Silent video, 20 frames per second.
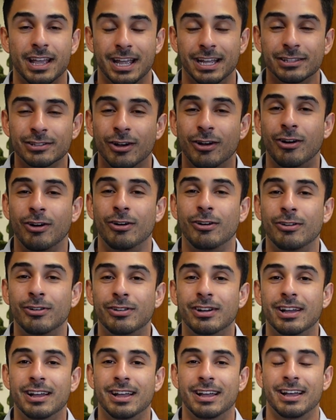it's
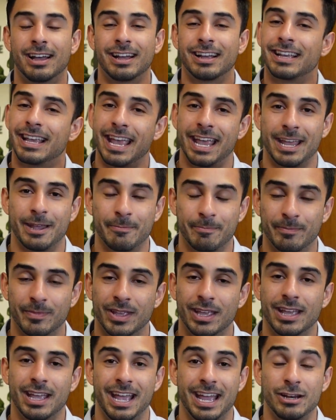all a game,
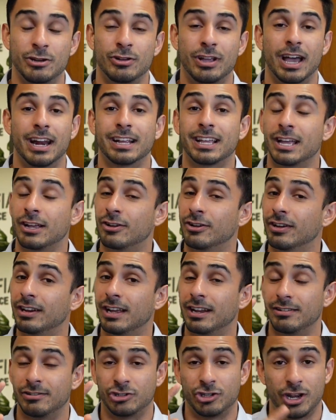and you got to get good
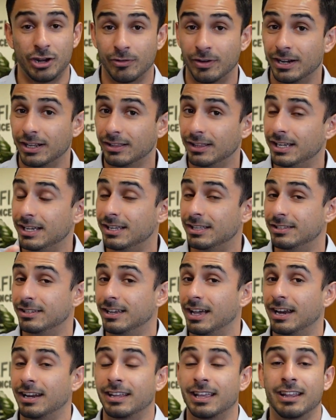at generating leads. You
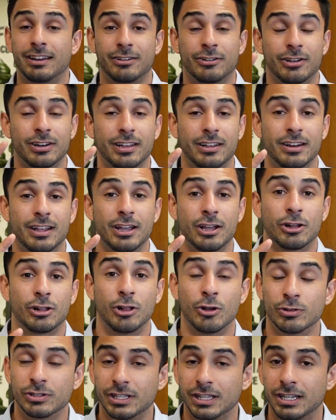got to get good at
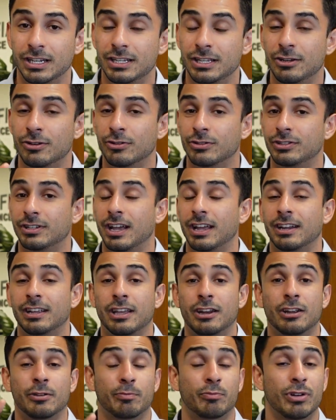closing the deals. You got to
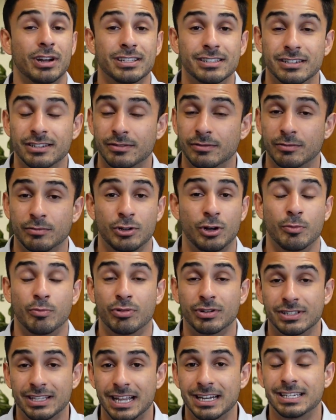get at
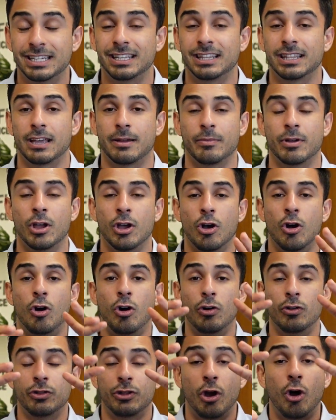presenting them,
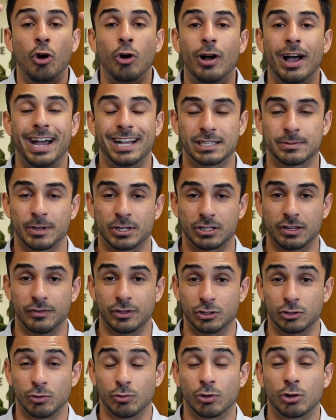all aspects of
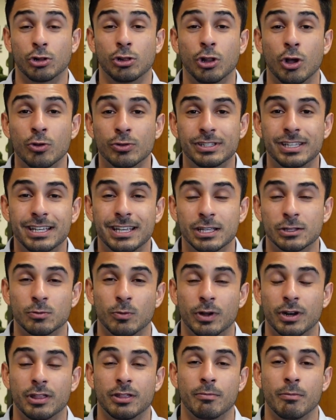it. So closing is
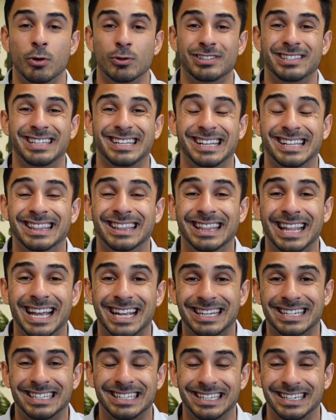one of the most
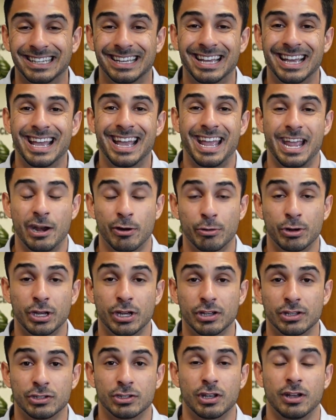neglected
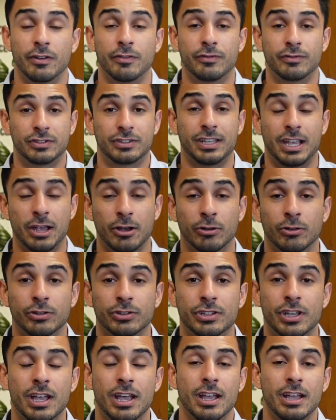areas of
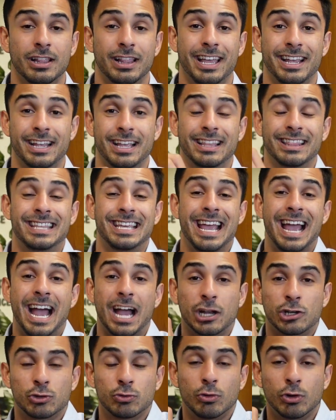sales, like the
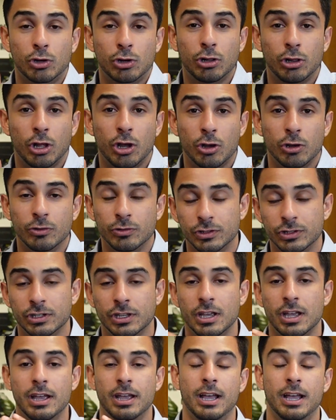actual
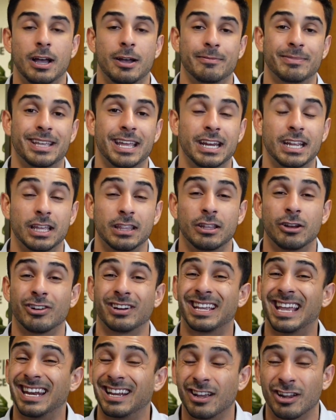close. Getting in there
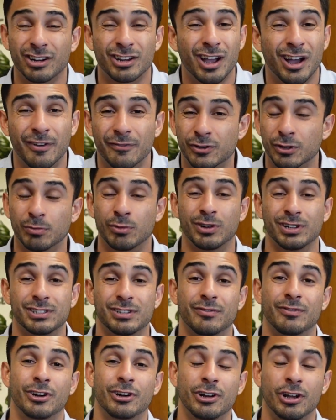and getting uncomfortable. It's
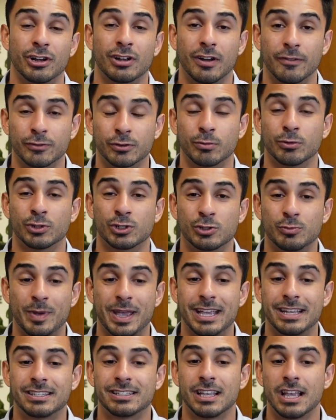a very uncomfortable
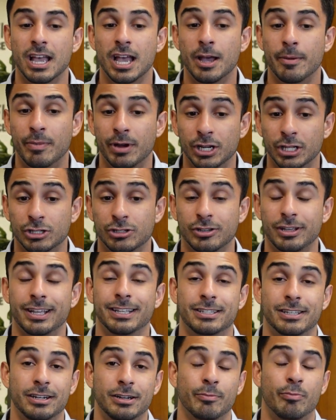space, but
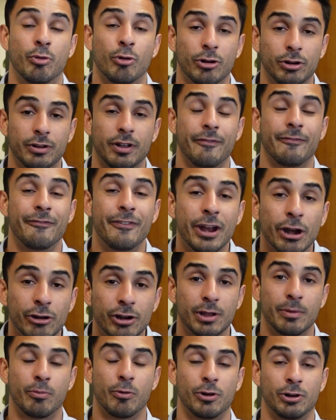it's a
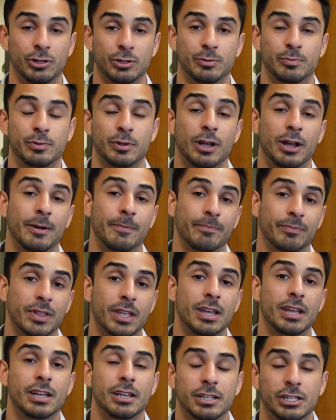very important
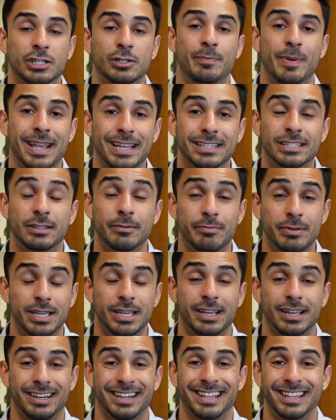space to
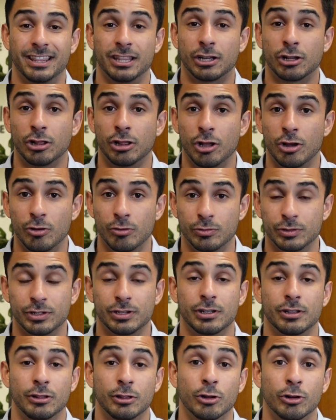be in. The
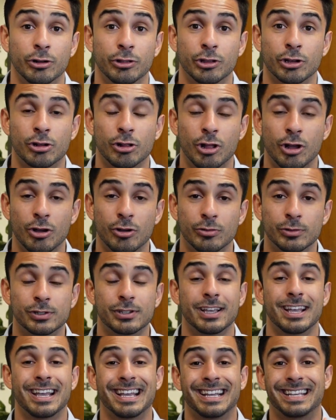close. Learn the
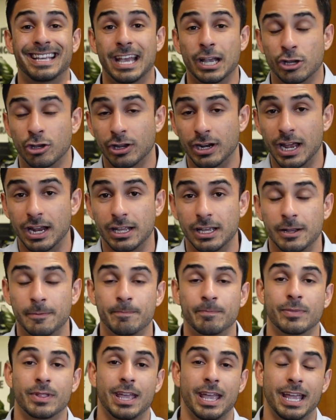close, get good at it,
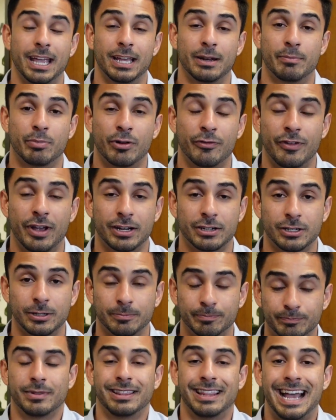and perfect
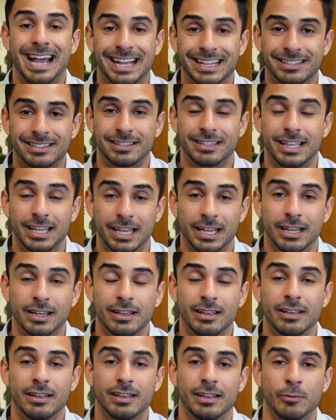it. Last
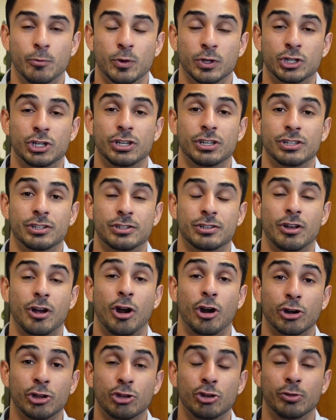thing, which is
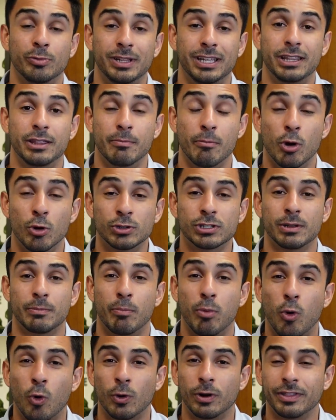arguably the most
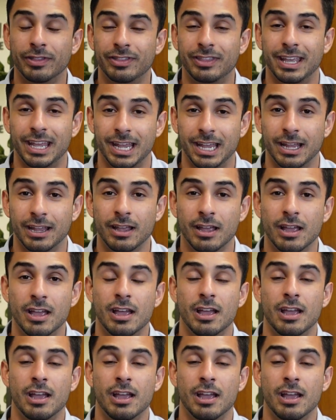important thing,